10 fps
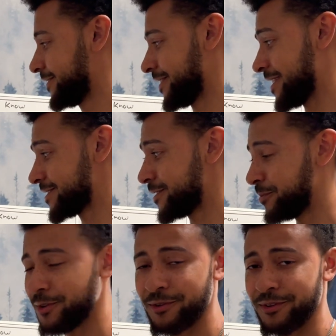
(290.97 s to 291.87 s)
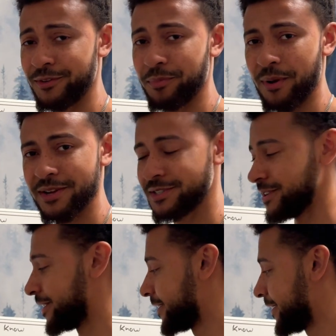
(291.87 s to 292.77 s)
That's going to put you in a
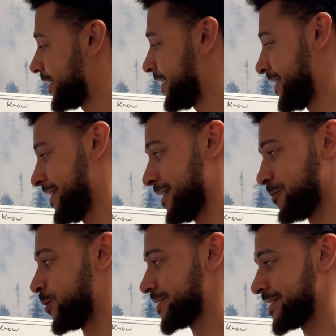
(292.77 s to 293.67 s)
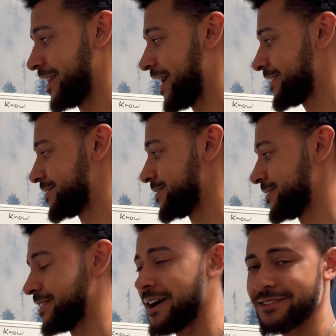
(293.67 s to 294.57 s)
depression. And once again,
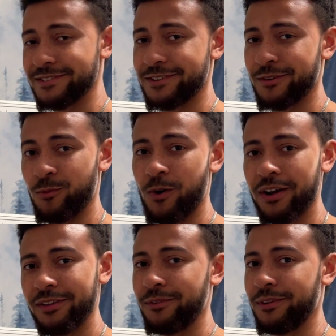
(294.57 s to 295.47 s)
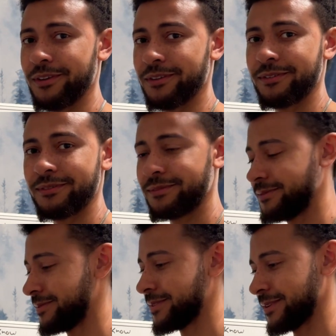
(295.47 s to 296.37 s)
she's not just going to want you to
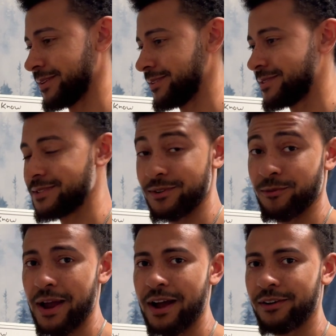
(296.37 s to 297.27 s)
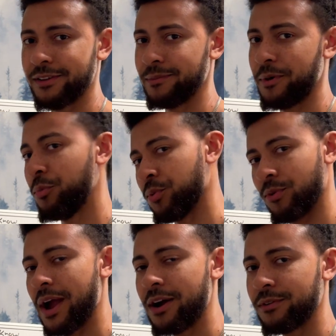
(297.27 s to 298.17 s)
sit around and mope
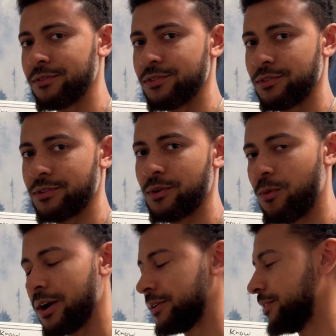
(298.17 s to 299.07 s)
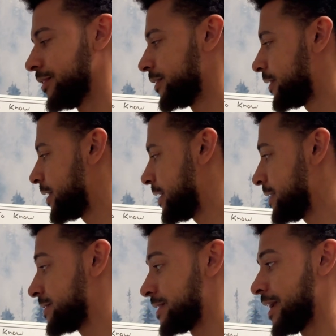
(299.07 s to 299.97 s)
around. She's going to want you to
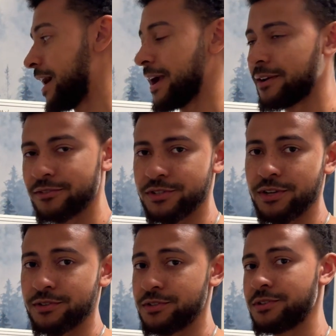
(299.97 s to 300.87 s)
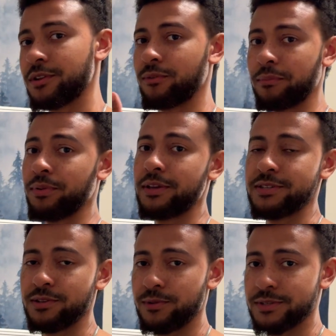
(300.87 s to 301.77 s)
stay high energy, or she's going to
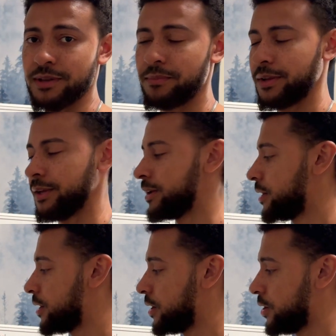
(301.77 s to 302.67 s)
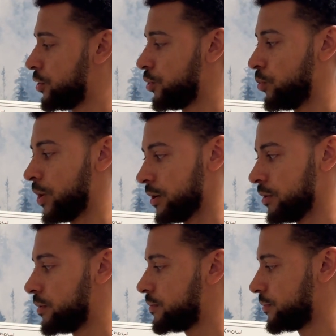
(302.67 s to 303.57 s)
replace you with somebody who
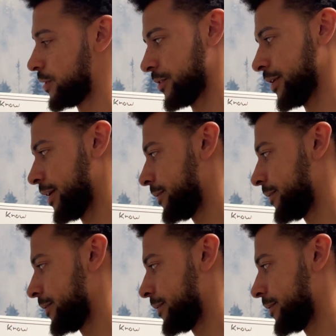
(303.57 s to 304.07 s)
will. Okay.